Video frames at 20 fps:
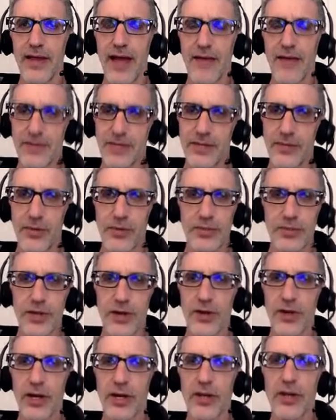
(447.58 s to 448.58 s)
obviously the books
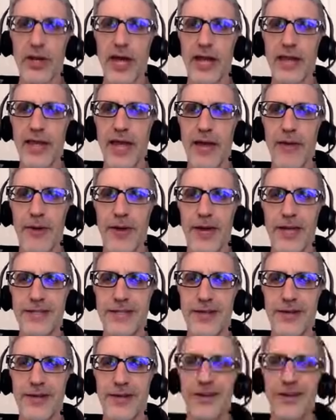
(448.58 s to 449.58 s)
aren't going to look at it that way.
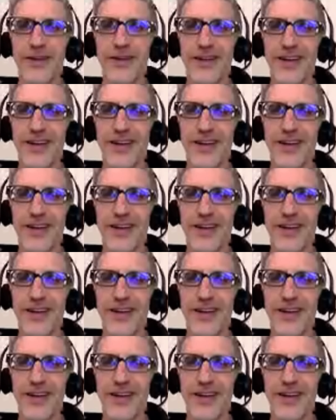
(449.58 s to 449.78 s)
So